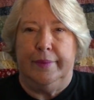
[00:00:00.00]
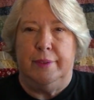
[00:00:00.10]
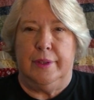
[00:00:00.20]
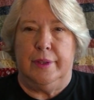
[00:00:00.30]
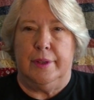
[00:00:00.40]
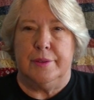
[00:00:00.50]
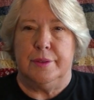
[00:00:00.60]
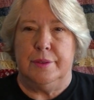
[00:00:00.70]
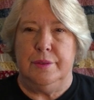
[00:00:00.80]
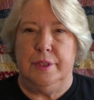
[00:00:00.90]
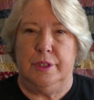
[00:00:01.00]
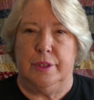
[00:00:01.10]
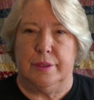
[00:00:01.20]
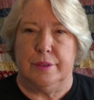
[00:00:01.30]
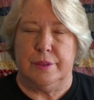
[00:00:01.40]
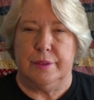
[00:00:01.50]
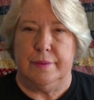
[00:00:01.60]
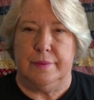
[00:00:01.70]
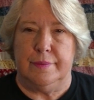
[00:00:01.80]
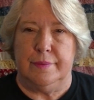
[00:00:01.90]
You can also do t-shirts.
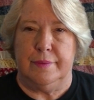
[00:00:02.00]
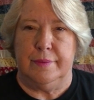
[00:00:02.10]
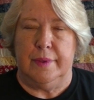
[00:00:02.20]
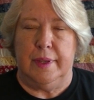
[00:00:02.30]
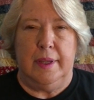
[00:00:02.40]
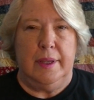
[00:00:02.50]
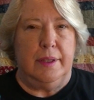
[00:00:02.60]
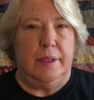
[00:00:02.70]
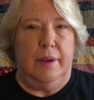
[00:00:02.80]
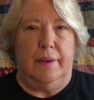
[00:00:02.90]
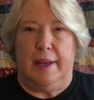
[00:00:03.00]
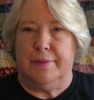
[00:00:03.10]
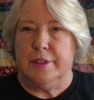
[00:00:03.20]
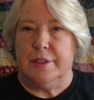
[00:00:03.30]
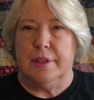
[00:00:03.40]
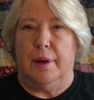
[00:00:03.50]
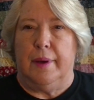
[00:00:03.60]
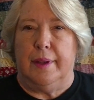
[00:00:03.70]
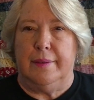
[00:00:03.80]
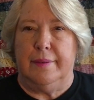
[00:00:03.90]
You don't have to sew
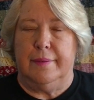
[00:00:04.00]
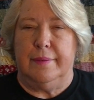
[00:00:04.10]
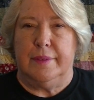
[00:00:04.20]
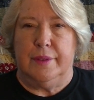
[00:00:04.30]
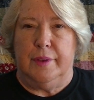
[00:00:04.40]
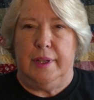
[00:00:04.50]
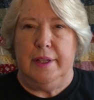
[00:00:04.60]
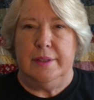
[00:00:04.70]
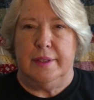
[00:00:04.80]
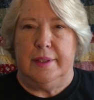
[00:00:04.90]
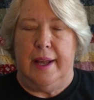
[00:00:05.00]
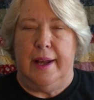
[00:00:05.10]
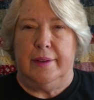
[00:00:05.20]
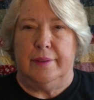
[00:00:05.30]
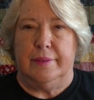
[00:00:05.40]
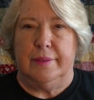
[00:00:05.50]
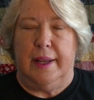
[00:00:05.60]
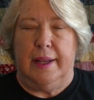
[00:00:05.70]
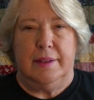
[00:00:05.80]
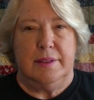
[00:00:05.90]
it to adhese it down,
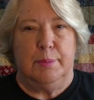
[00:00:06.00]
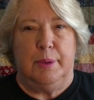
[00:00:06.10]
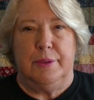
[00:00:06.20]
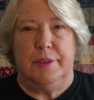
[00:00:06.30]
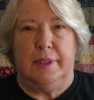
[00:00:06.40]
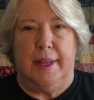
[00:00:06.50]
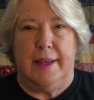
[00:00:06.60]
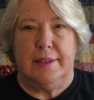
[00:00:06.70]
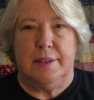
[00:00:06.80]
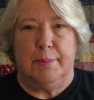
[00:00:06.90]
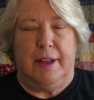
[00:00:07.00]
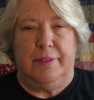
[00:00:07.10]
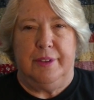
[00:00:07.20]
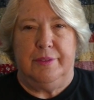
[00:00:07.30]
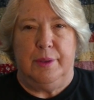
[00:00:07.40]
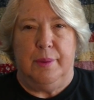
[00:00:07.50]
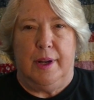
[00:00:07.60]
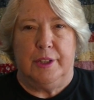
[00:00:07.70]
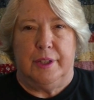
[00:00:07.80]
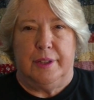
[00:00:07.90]
and it's supposed to last about 50
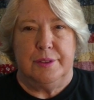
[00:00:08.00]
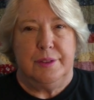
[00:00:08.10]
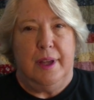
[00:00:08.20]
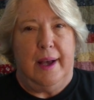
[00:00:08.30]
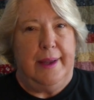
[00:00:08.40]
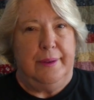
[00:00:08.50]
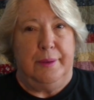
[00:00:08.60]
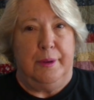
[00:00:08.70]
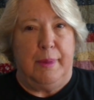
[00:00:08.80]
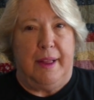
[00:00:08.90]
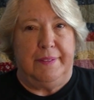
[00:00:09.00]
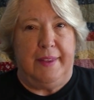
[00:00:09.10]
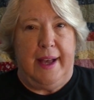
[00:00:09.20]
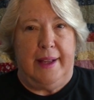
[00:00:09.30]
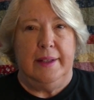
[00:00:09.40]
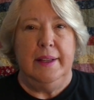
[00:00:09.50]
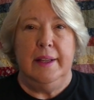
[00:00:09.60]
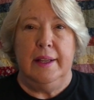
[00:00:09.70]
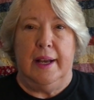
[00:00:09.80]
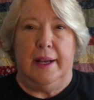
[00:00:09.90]
washings. I don't know about that.
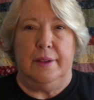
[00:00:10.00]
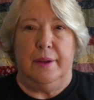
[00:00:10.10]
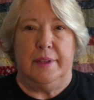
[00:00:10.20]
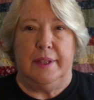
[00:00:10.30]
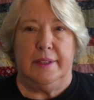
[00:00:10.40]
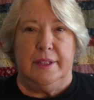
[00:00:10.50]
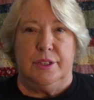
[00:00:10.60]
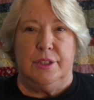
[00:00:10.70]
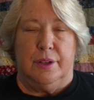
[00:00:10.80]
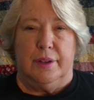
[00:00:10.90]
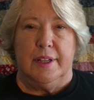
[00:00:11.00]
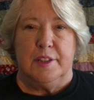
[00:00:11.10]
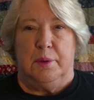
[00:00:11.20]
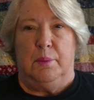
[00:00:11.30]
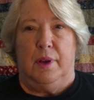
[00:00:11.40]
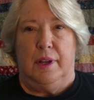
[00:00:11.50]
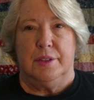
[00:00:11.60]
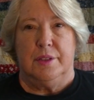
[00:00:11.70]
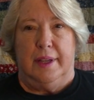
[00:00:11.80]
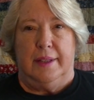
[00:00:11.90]
I know that this shirt has been
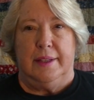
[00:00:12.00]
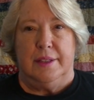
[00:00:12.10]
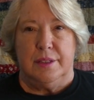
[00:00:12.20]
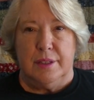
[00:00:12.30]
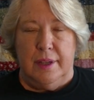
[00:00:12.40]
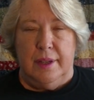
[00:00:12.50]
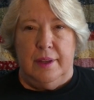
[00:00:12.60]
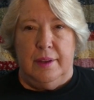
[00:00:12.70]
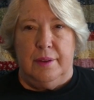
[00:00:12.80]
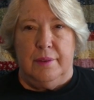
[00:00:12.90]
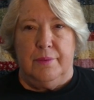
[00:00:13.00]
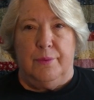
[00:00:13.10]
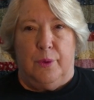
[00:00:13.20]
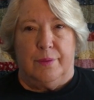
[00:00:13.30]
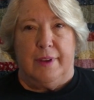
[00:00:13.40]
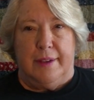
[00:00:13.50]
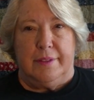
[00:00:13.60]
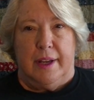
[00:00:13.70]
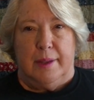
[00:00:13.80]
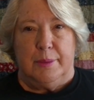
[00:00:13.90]
washed at least 4 or 5
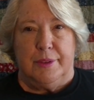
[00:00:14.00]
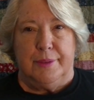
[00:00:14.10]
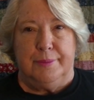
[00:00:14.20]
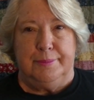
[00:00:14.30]
times.